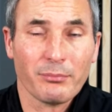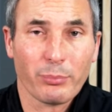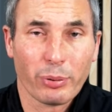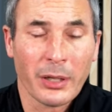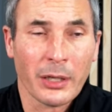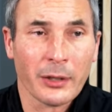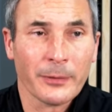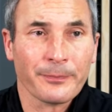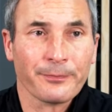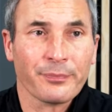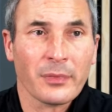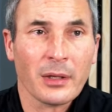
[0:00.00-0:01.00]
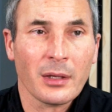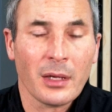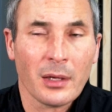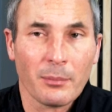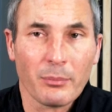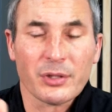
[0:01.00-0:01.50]
prayer,
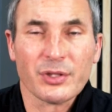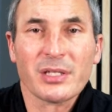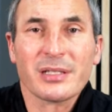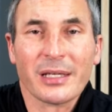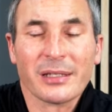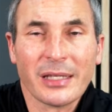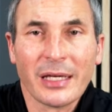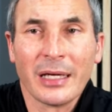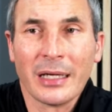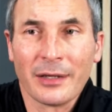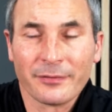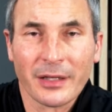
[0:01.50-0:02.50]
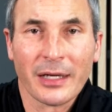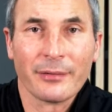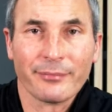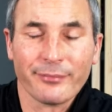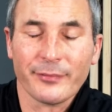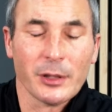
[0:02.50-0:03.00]
but she said, yeah, I've
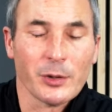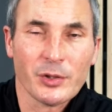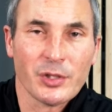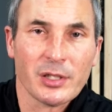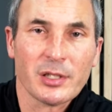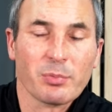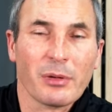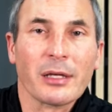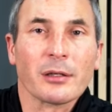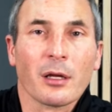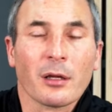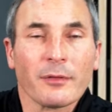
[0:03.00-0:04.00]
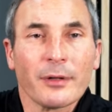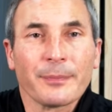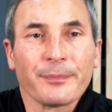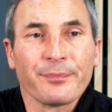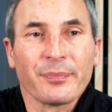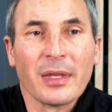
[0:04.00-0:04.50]
got, you know, and she explained all of it.
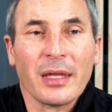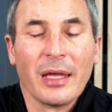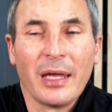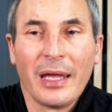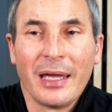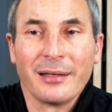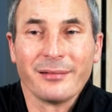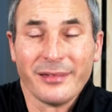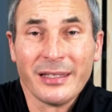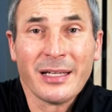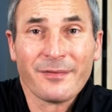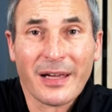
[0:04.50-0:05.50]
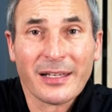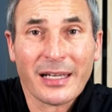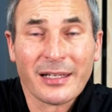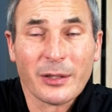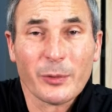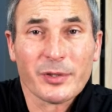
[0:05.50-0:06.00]
And then I found
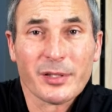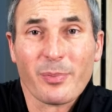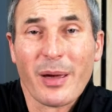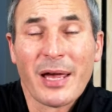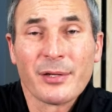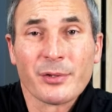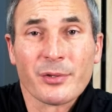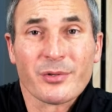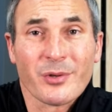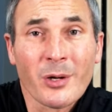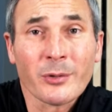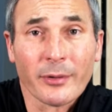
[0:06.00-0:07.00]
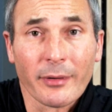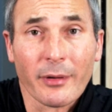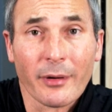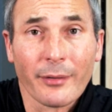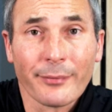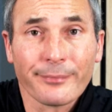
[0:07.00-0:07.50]
out it was the pastor's daughter-in-law.